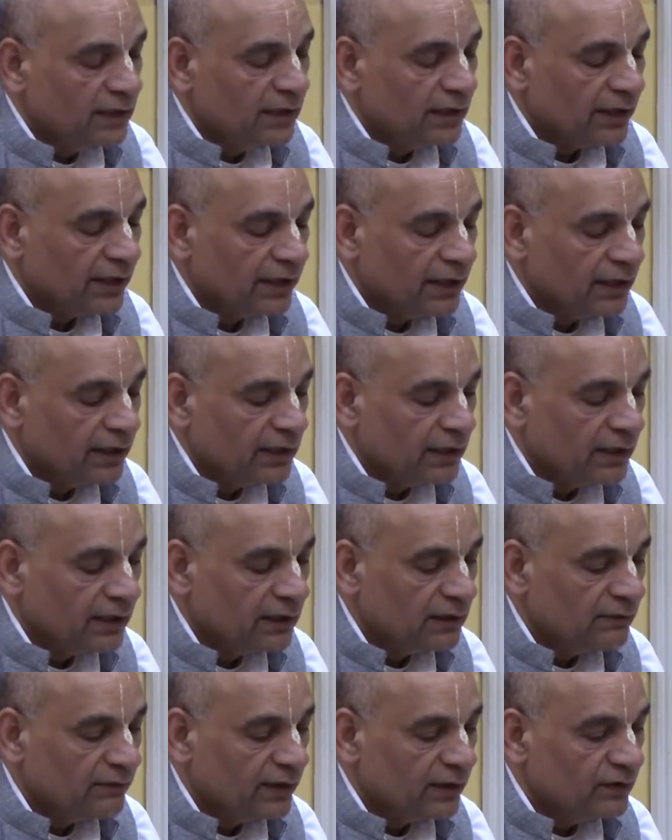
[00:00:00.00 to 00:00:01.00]
Trinity
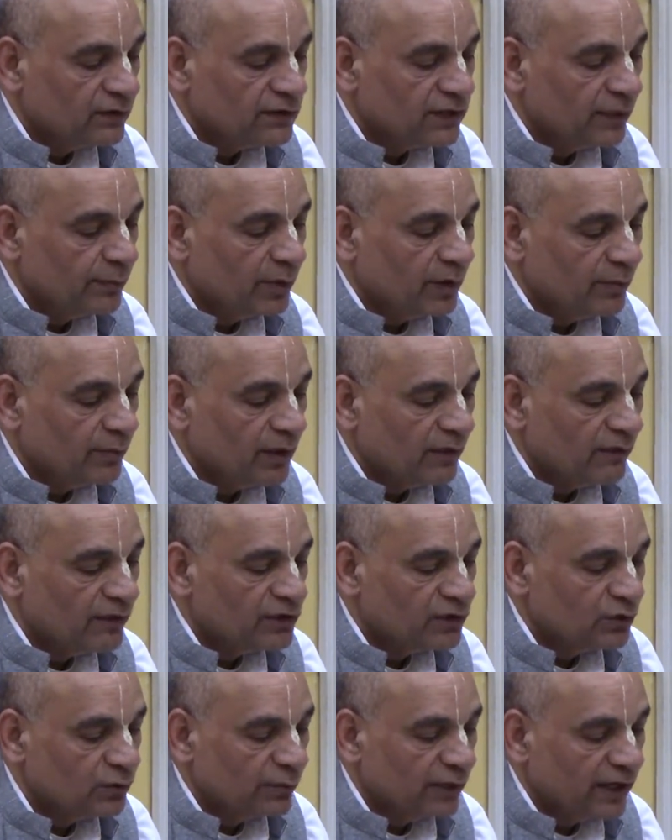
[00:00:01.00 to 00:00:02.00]
when we say Brahma,
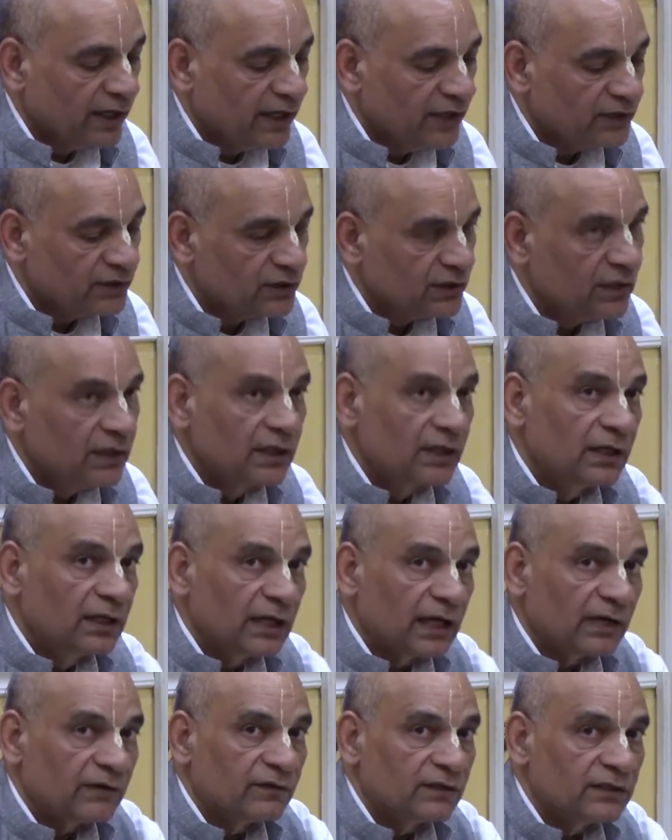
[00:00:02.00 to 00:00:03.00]
Vishnu, Mahesh, and